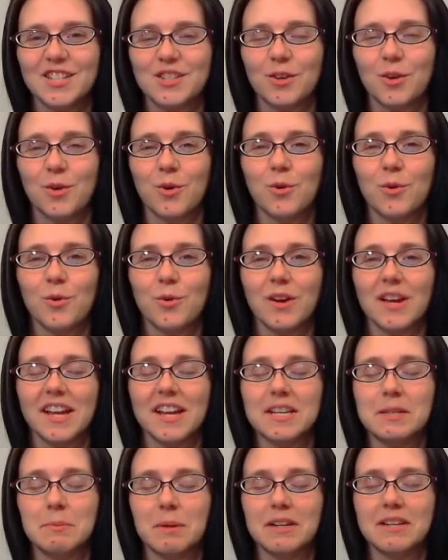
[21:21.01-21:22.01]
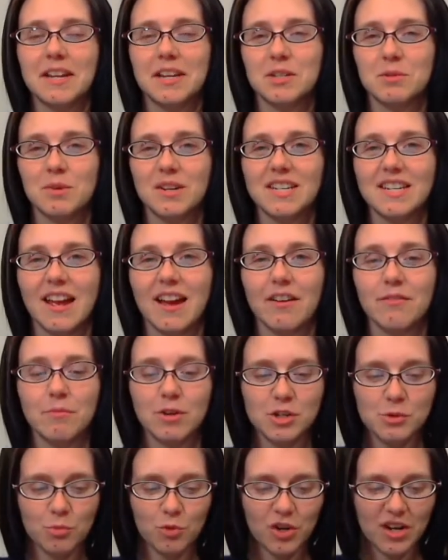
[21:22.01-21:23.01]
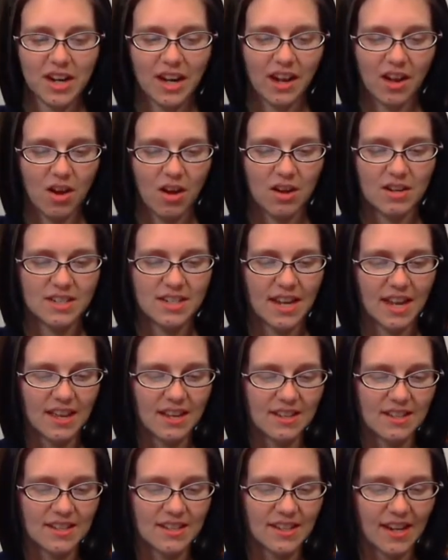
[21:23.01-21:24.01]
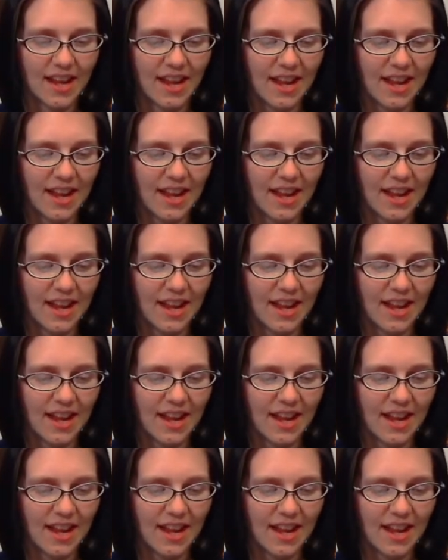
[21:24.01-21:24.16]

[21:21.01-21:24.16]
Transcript: So expect next week to have much more knitting content